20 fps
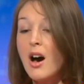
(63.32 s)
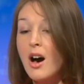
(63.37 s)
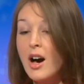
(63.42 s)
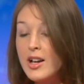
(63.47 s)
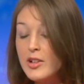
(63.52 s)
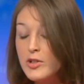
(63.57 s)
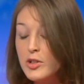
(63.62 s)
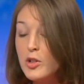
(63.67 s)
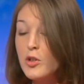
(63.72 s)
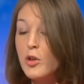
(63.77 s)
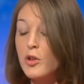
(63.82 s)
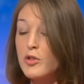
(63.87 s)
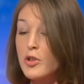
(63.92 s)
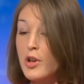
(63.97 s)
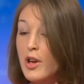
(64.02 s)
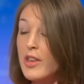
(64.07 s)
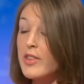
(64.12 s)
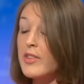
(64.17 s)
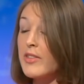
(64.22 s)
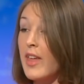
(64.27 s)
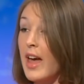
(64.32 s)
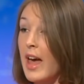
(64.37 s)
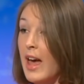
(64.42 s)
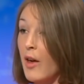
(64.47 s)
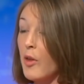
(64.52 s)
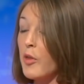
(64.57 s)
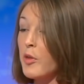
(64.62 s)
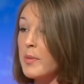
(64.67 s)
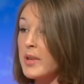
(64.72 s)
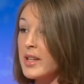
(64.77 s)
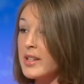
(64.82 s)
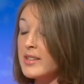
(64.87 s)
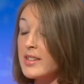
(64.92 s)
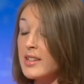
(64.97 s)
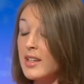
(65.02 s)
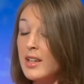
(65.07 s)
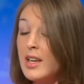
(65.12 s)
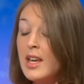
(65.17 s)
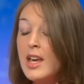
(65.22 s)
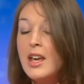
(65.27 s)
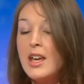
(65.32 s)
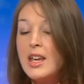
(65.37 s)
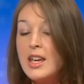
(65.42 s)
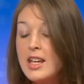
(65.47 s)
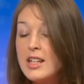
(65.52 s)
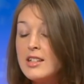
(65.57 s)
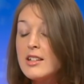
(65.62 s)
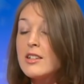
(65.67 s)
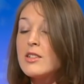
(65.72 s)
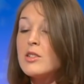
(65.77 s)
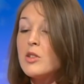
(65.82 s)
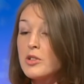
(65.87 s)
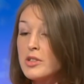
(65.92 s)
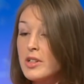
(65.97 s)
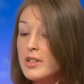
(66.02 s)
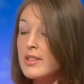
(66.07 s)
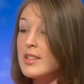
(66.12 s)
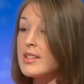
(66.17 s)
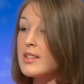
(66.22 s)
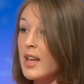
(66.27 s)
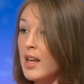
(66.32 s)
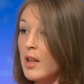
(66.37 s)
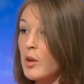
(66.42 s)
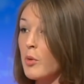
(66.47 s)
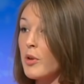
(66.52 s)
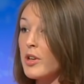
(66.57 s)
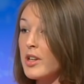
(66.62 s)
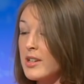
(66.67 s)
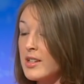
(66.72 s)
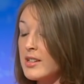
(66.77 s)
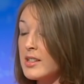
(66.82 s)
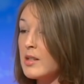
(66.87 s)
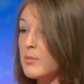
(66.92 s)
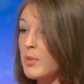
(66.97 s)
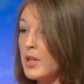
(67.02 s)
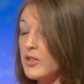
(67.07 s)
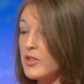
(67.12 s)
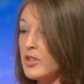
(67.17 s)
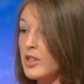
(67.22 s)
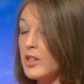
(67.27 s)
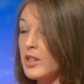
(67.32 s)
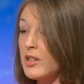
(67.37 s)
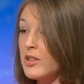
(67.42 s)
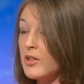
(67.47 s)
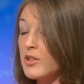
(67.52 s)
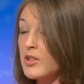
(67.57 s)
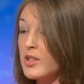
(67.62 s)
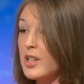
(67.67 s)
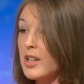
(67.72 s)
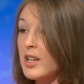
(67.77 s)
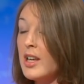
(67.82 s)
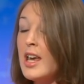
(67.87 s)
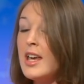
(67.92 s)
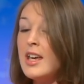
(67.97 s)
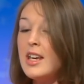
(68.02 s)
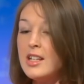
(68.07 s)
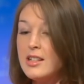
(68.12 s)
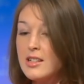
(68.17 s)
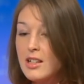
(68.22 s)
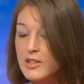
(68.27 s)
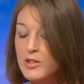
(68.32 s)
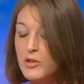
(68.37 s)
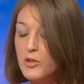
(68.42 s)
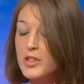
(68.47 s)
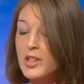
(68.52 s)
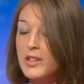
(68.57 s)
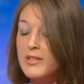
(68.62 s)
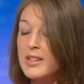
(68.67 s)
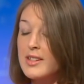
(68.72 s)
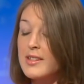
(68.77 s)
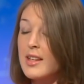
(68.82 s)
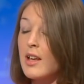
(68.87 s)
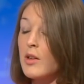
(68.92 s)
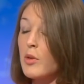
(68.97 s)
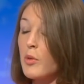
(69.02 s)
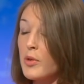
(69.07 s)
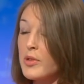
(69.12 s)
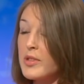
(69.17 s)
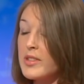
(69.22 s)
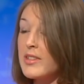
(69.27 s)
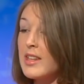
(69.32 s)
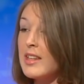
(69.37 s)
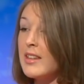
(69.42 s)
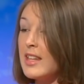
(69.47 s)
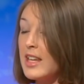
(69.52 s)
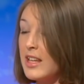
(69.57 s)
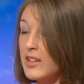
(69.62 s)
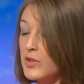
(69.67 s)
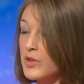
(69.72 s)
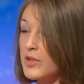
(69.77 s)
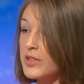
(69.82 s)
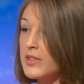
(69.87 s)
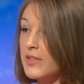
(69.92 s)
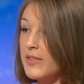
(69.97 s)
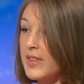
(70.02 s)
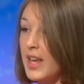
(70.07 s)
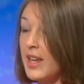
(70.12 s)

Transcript: I do not trust that health minister. He does not understand what it is to be a junior doctor. He does not understand what is in the interest of the